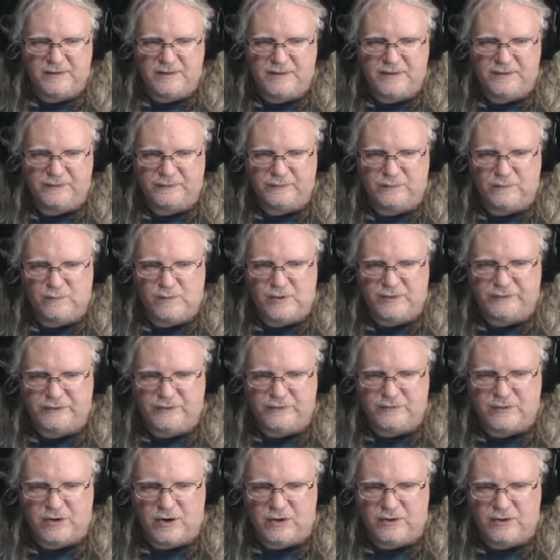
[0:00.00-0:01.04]
Is once
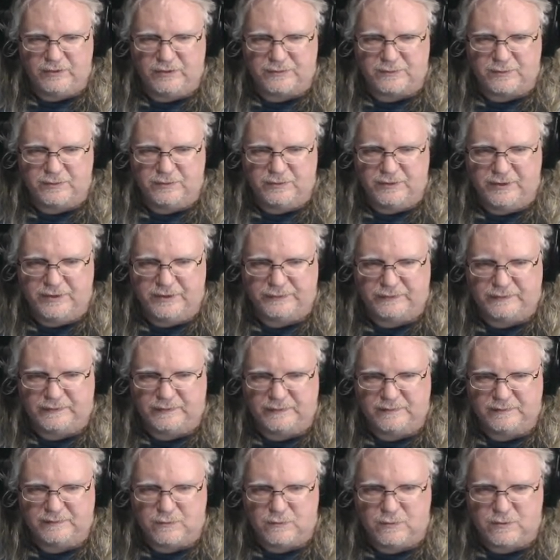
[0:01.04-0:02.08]
you've gone through this
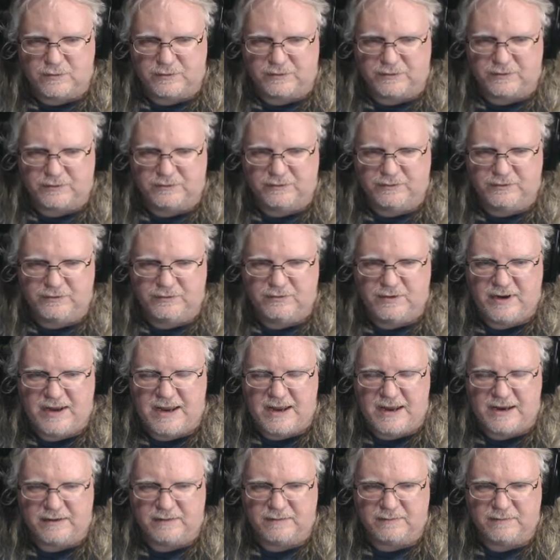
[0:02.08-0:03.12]
corner, you
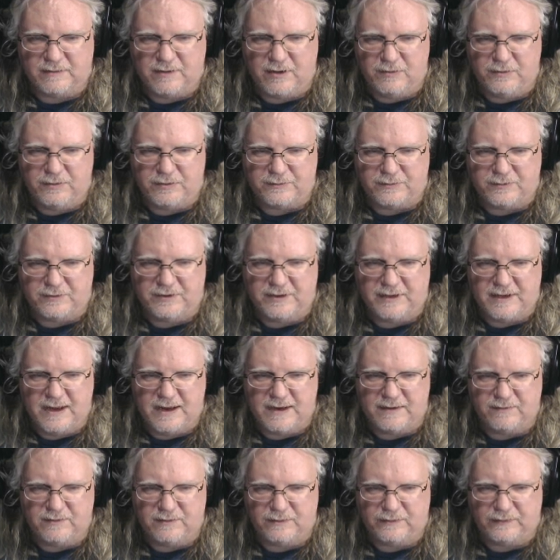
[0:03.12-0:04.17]
can't go through it again.